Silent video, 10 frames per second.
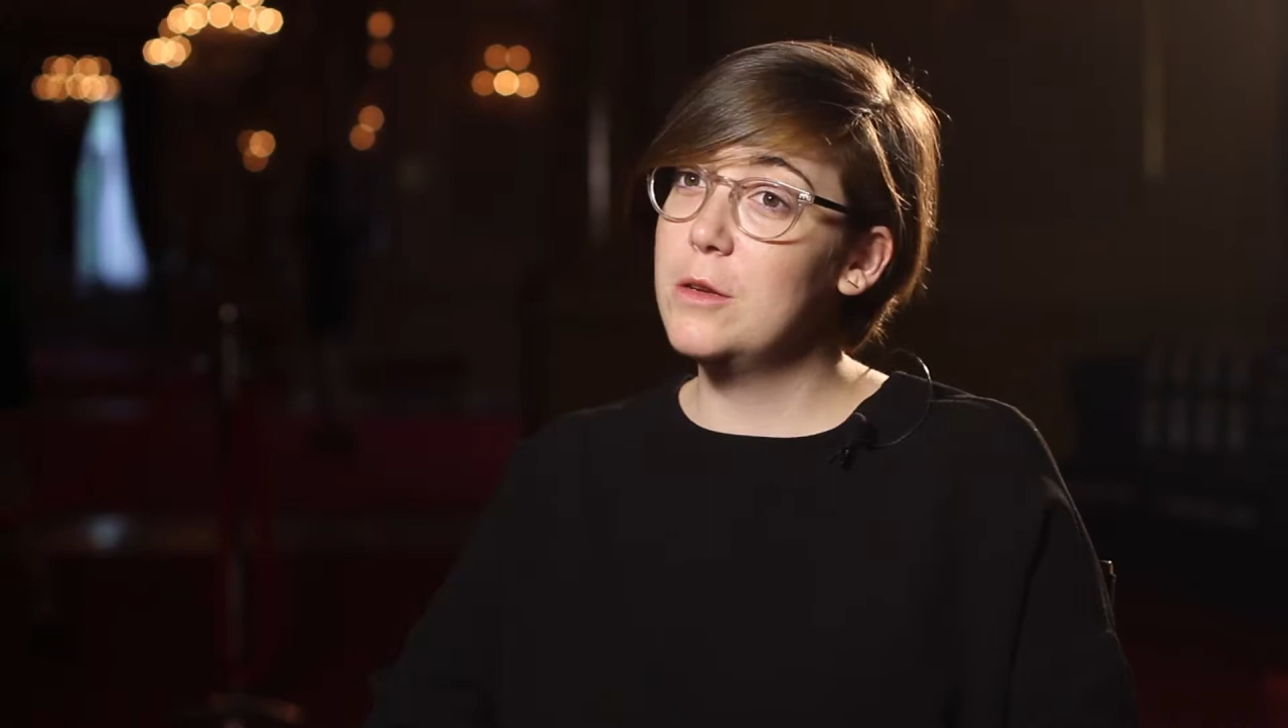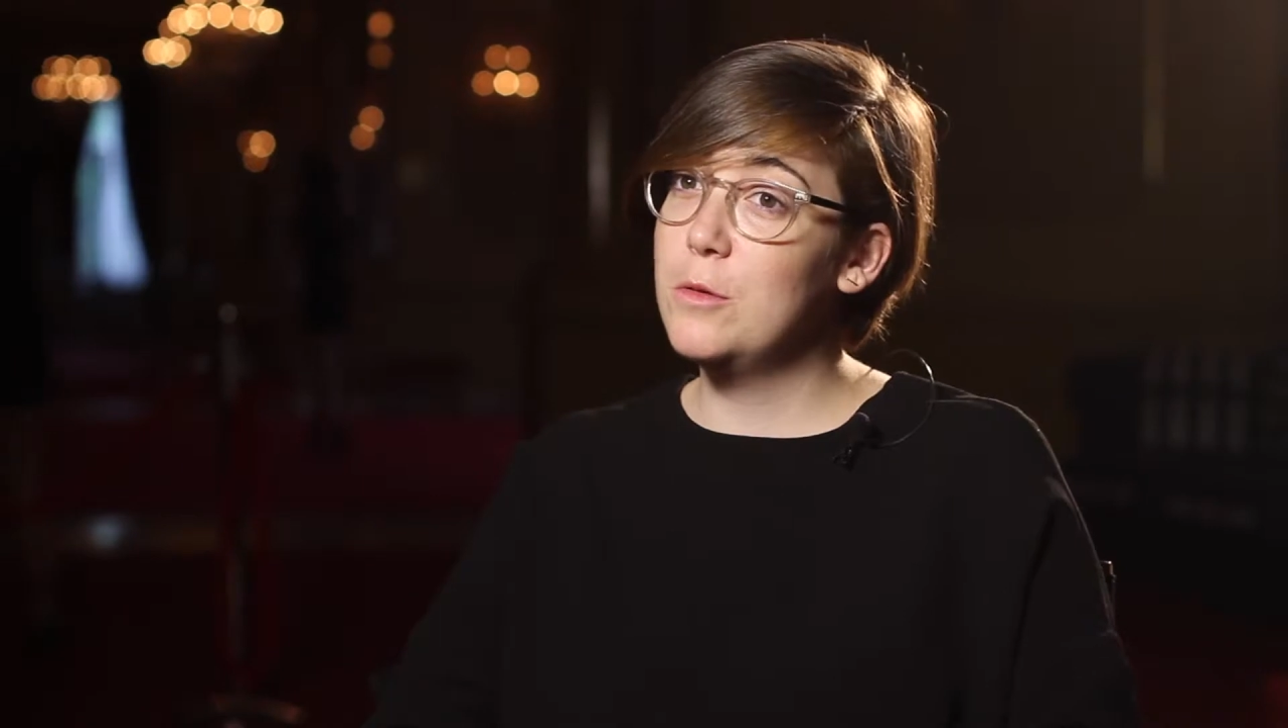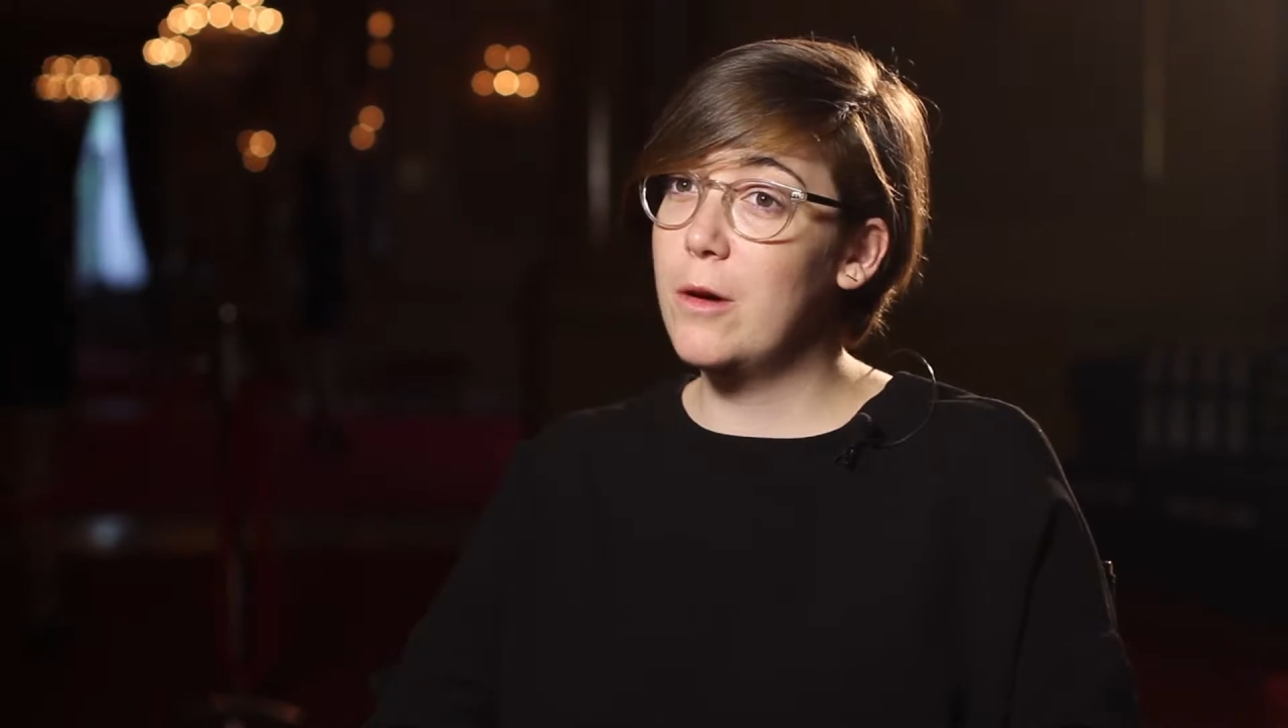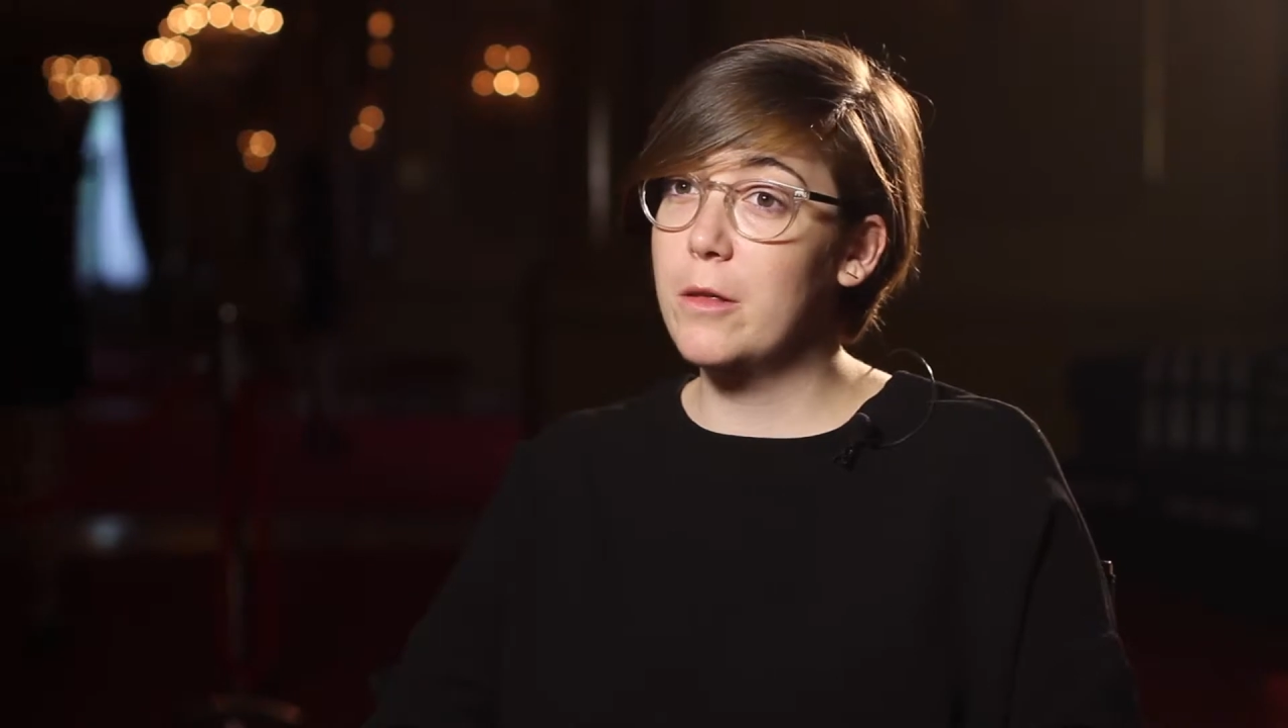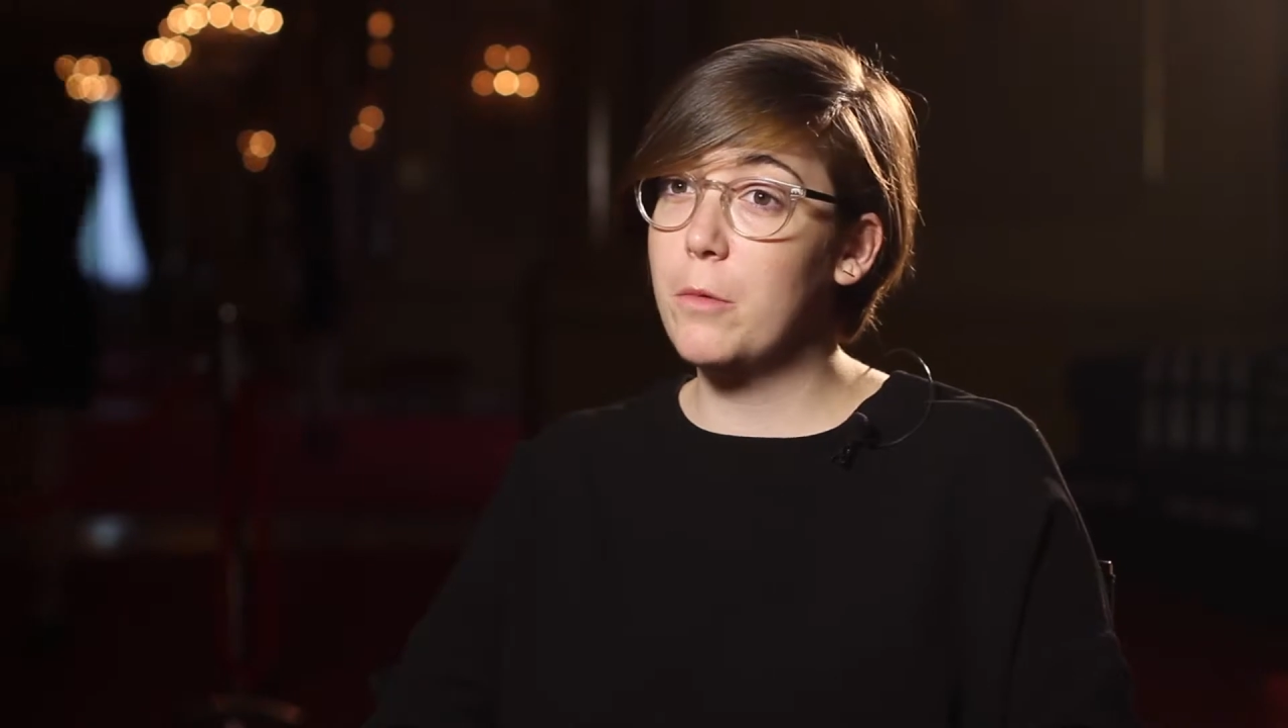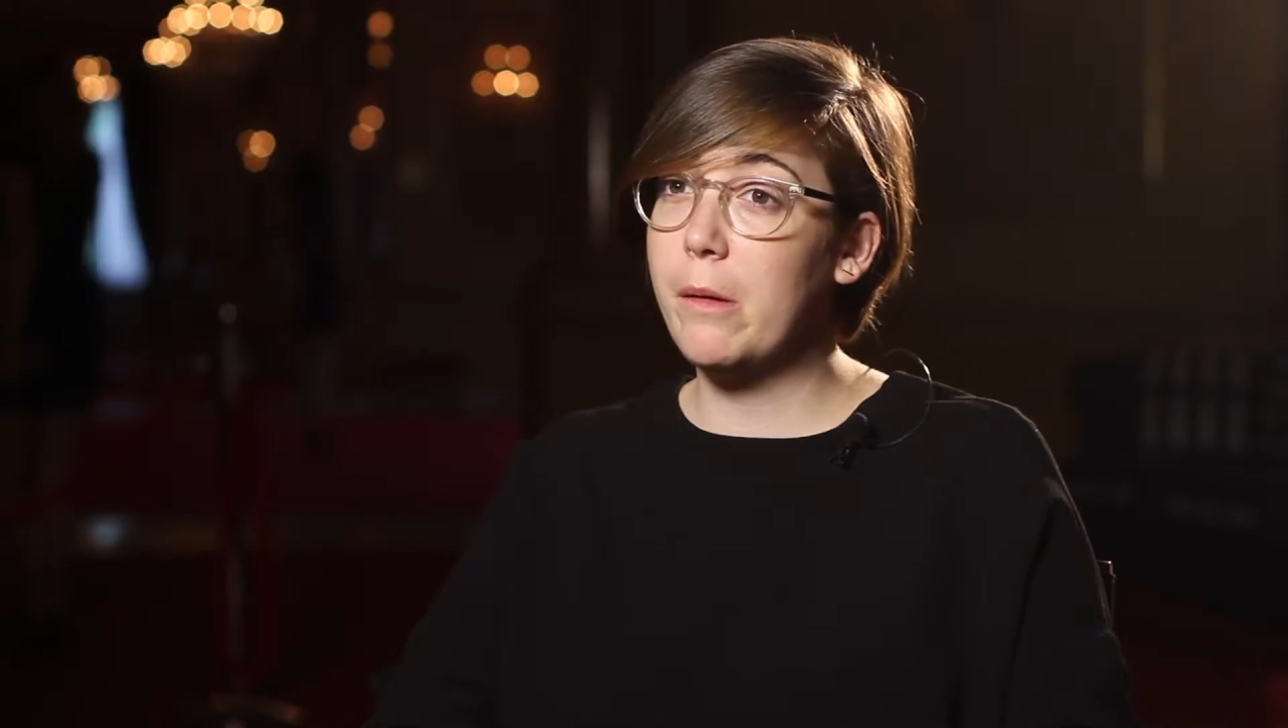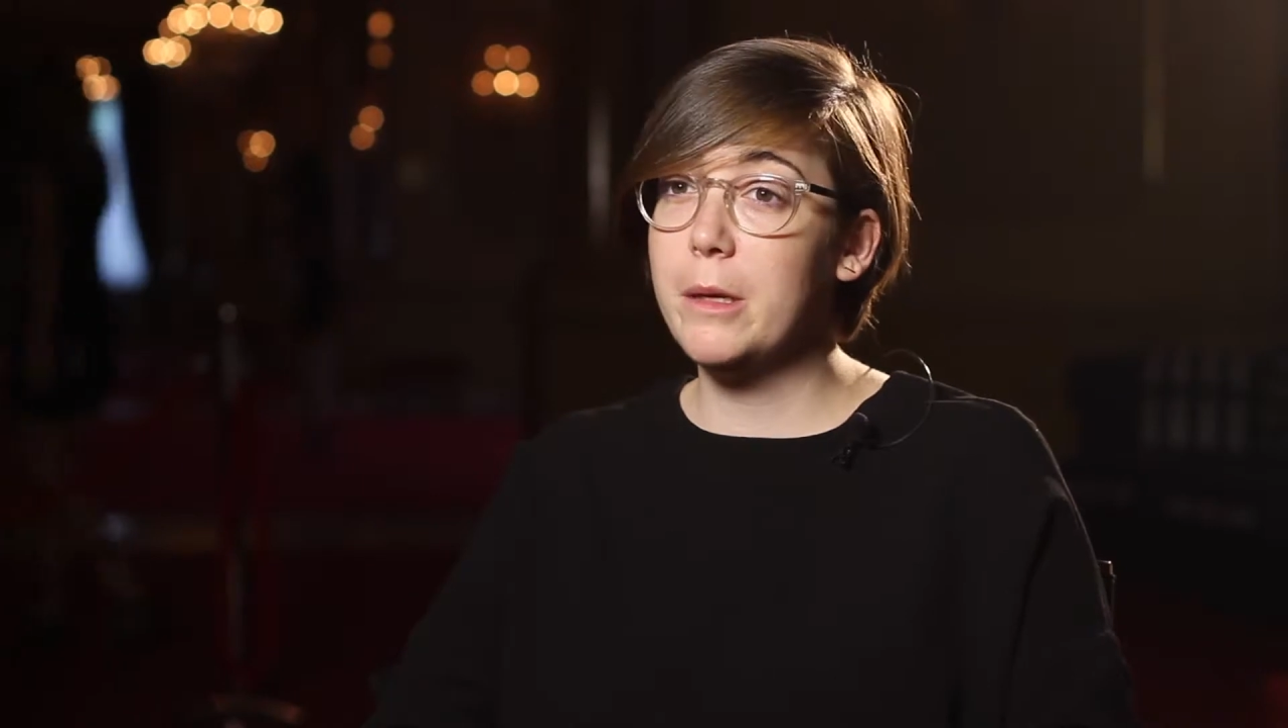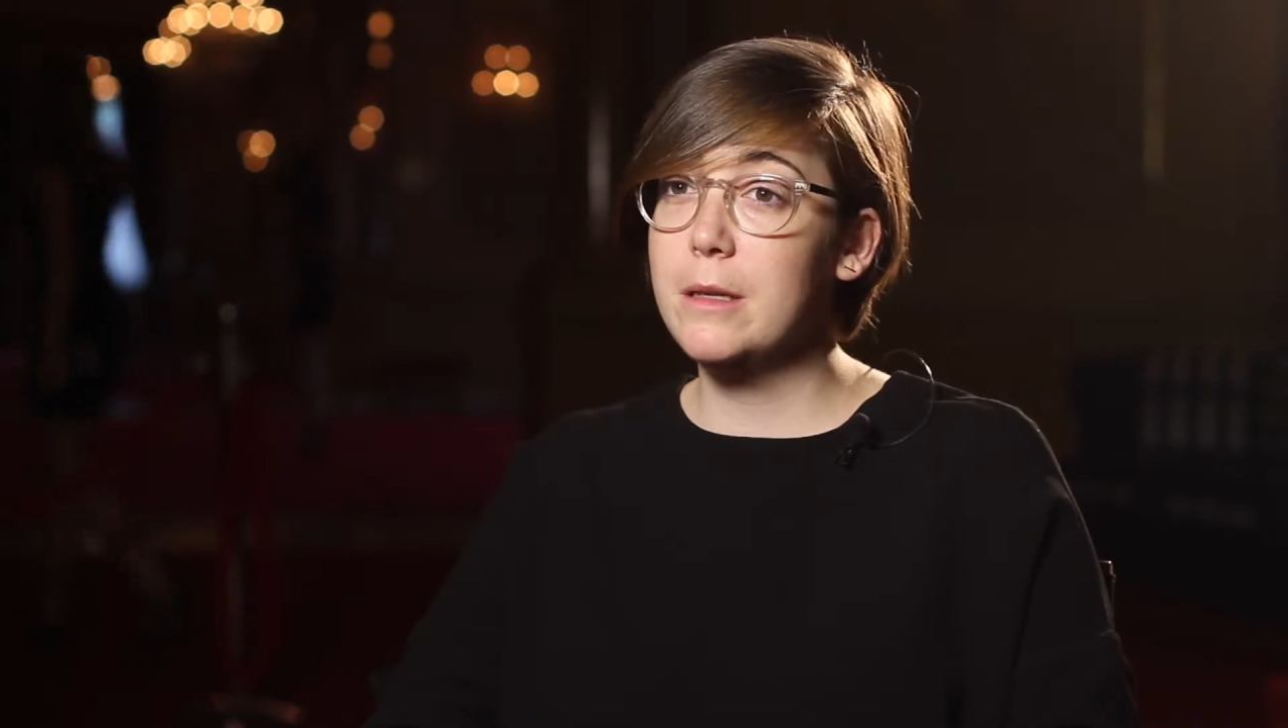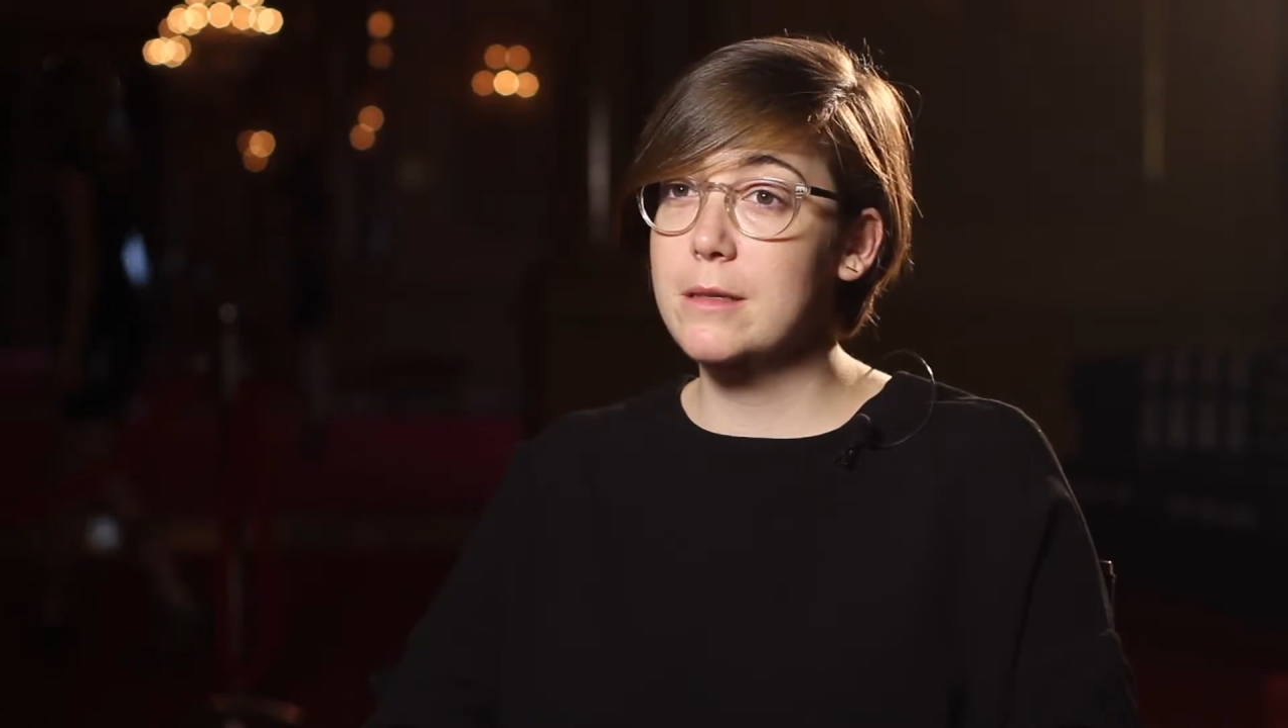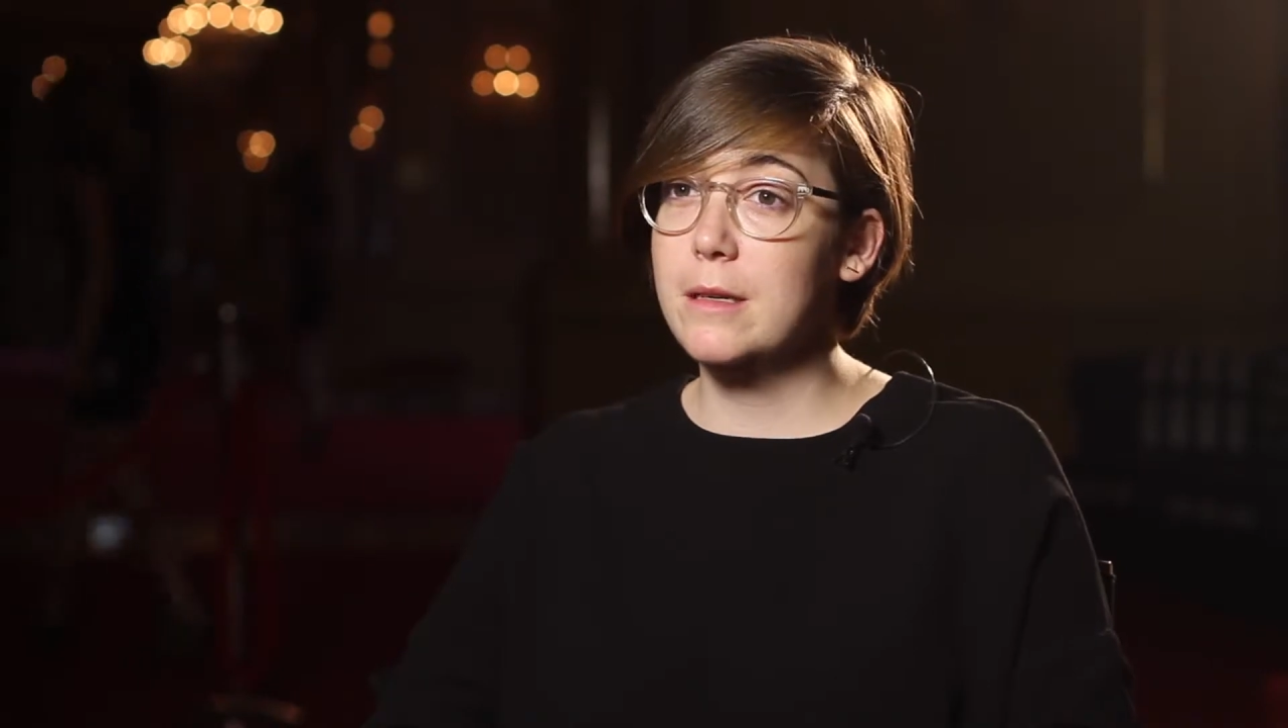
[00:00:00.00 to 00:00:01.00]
two other women,